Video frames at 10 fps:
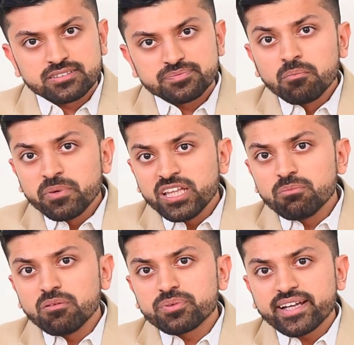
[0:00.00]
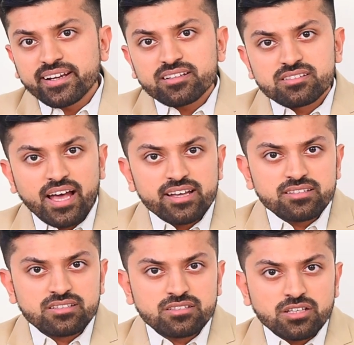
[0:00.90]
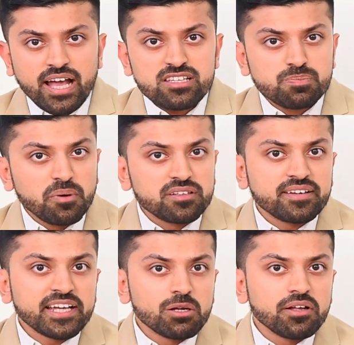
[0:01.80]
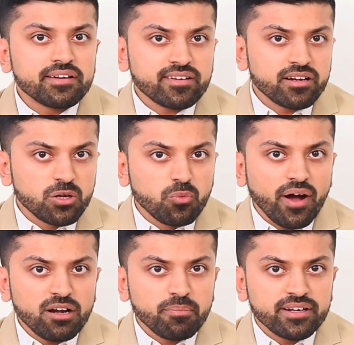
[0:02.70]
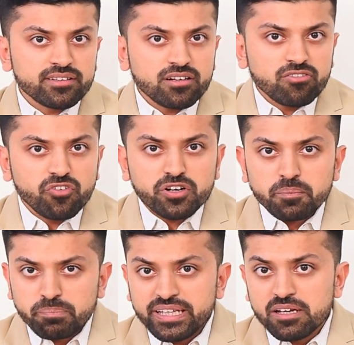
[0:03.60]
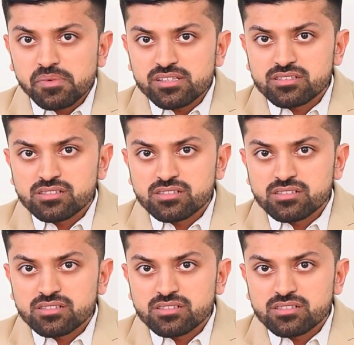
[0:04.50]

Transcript: The minimum ticket size as per the regulatory requirement for a PMS